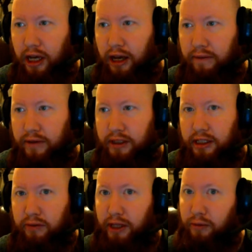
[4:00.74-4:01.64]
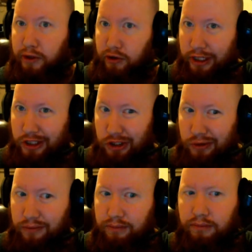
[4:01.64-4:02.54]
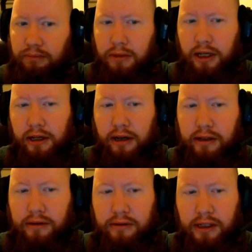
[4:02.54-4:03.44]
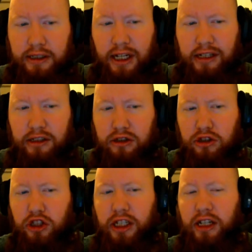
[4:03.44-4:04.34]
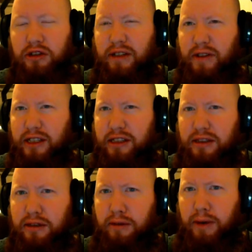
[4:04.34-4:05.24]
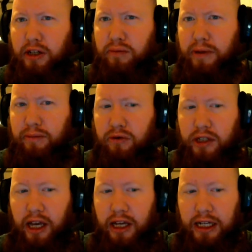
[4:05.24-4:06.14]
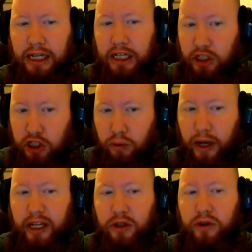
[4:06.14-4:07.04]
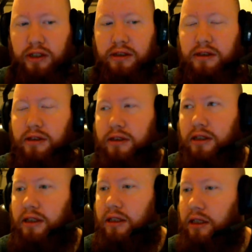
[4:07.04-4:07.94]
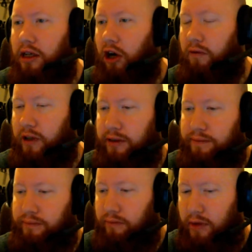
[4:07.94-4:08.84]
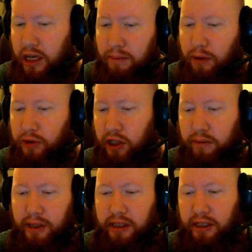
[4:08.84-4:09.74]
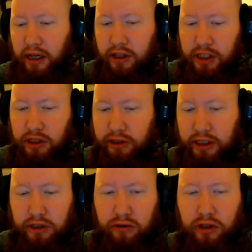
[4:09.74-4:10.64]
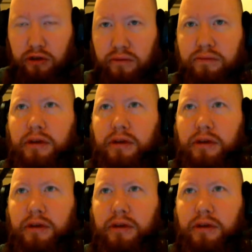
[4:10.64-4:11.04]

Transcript: having to deal with that rendering issue. Like I said, I should check it out, see if that's better. People can't glitch their way into it, hopefully. But we're talking about other issues here too.